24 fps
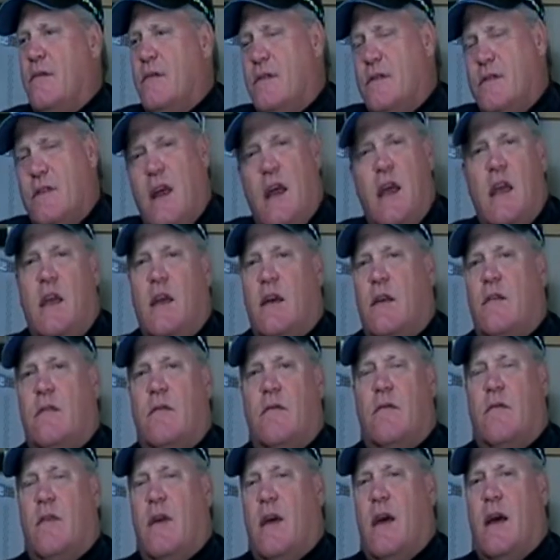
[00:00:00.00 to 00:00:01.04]
take it
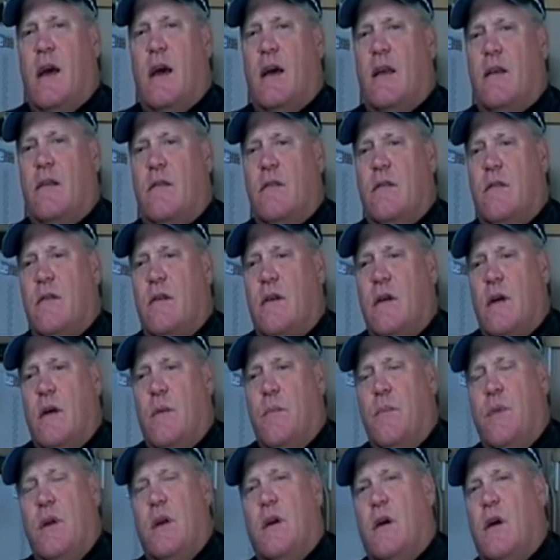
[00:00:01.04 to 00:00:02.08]
that
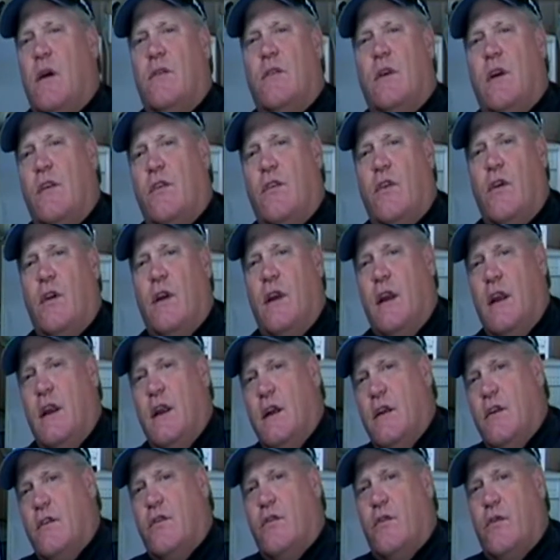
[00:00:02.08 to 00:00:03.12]
because I start hitting
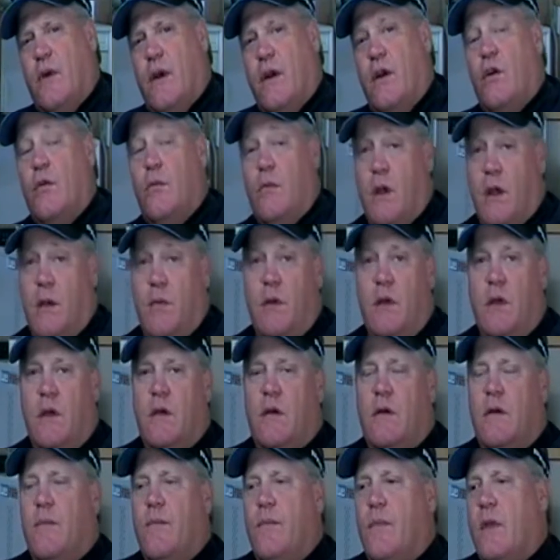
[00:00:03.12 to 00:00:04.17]
it straighter, maybe,
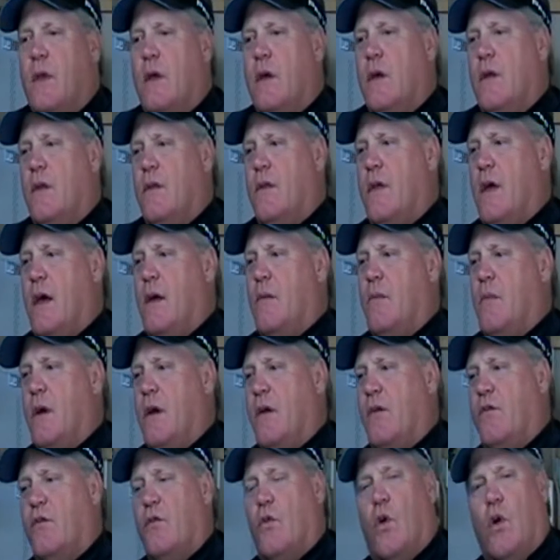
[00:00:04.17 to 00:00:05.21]
that my
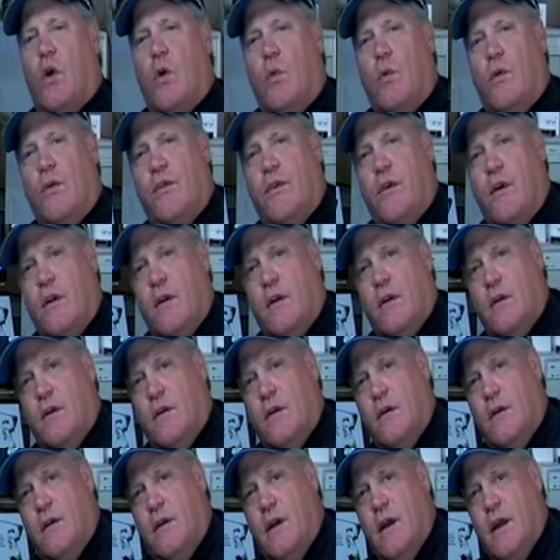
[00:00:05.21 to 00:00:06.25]
score will start
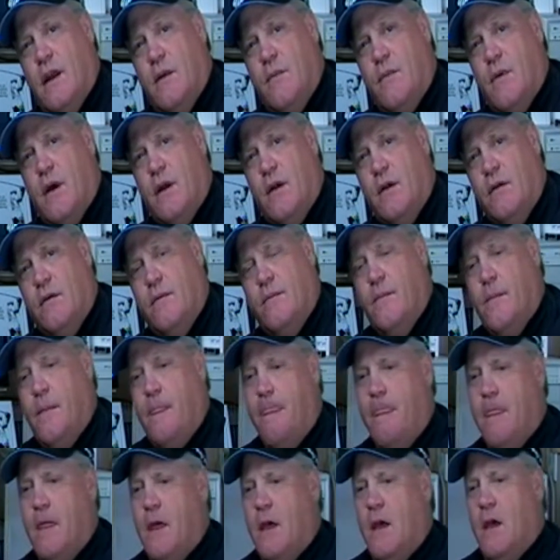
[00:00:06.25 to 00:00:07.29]
getting better.
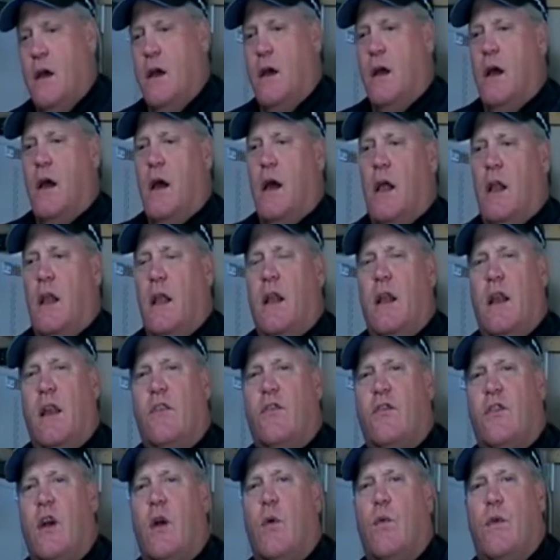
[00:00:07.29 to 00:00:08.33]
Let's
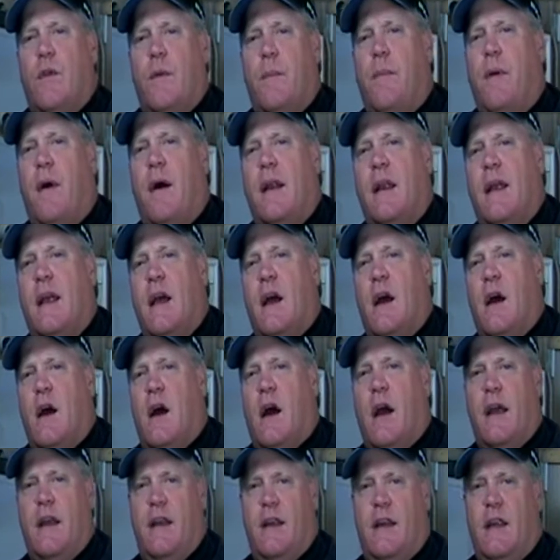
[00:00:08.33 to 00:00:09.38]
start with the putting
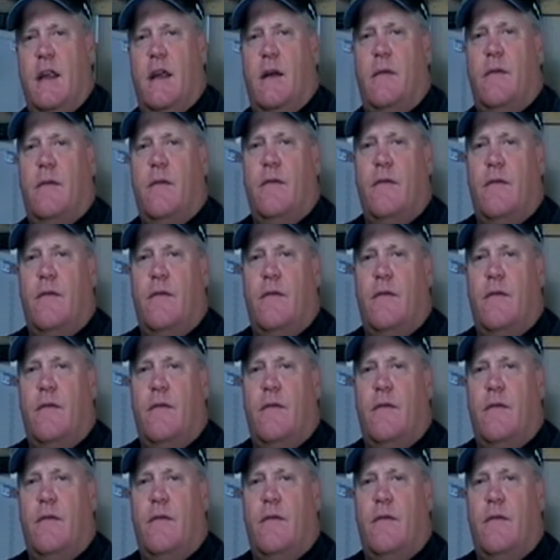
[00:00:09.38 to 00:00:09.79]
idea.